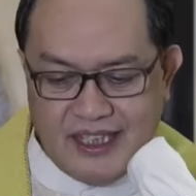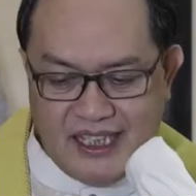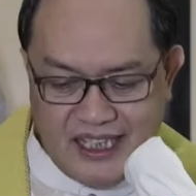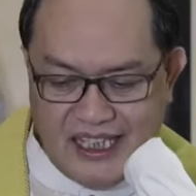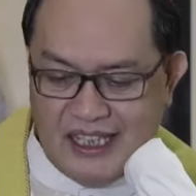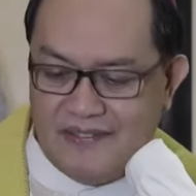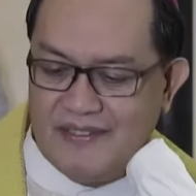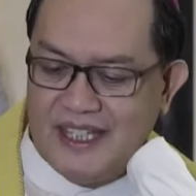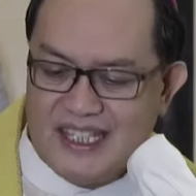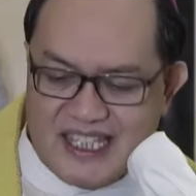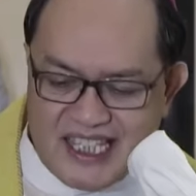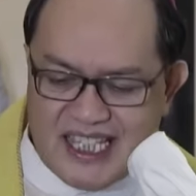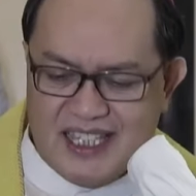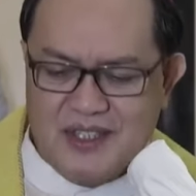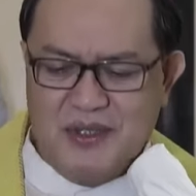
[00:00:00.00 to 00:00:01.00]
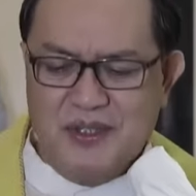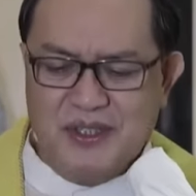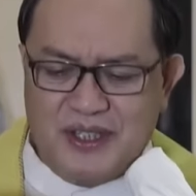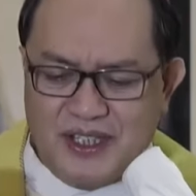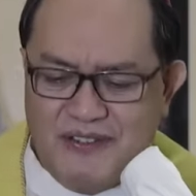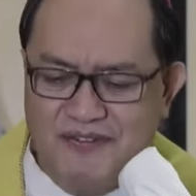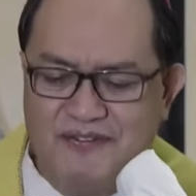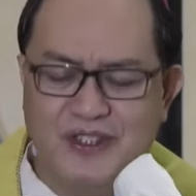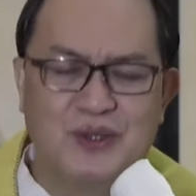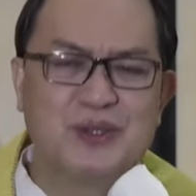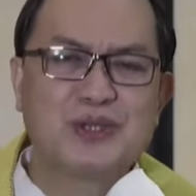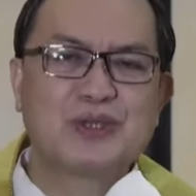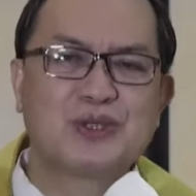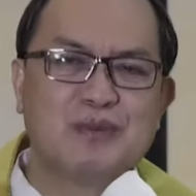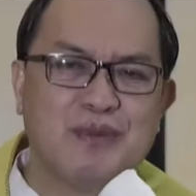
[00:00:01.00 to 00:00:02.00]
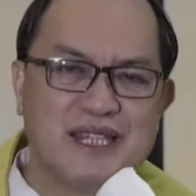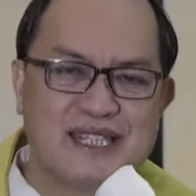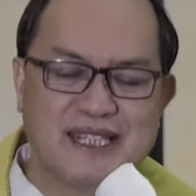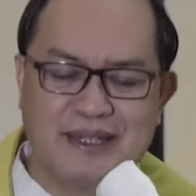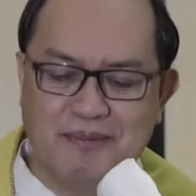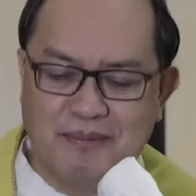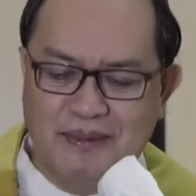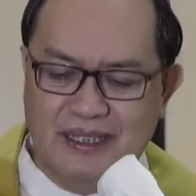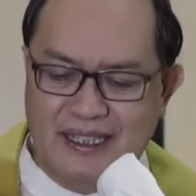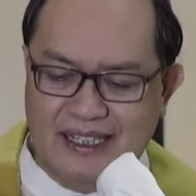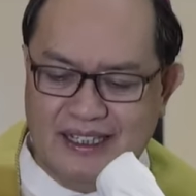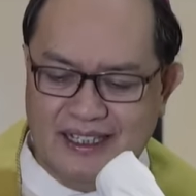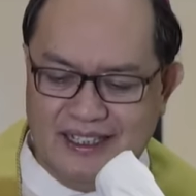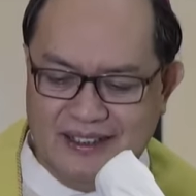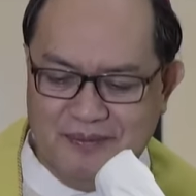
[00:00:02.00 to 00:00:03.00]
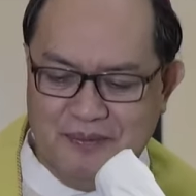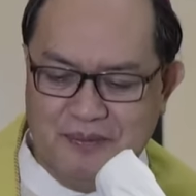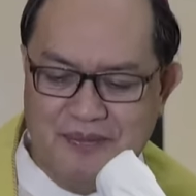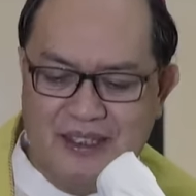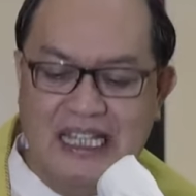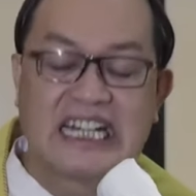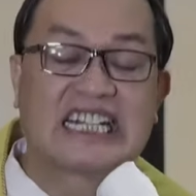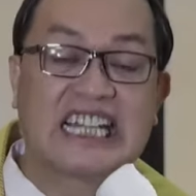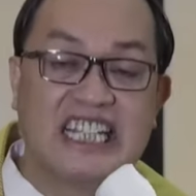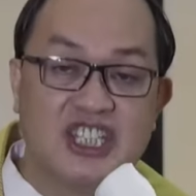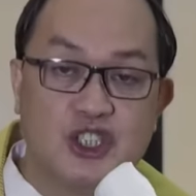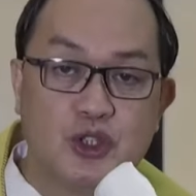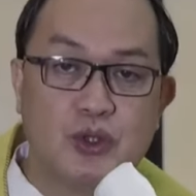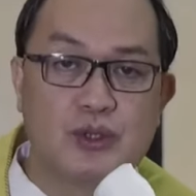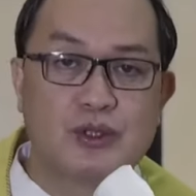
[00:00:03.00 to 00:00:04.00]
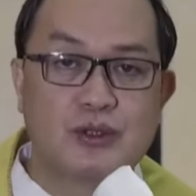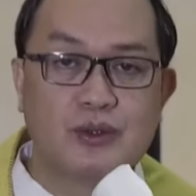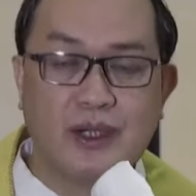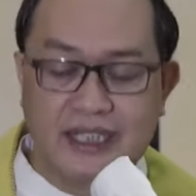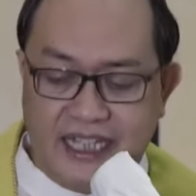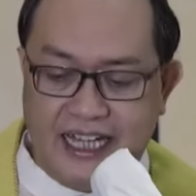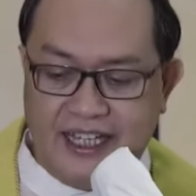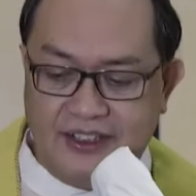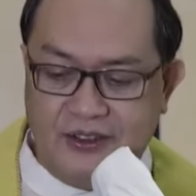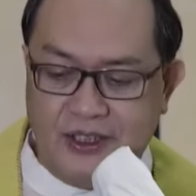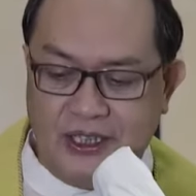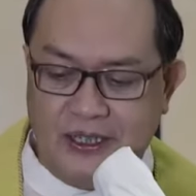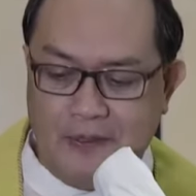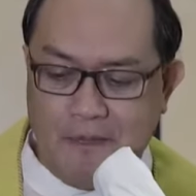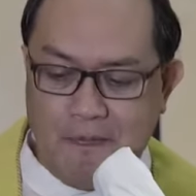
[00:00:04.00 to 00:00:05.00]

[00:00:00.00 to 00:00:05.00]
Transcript: Even Jesus refused to be simply reduced to an idol.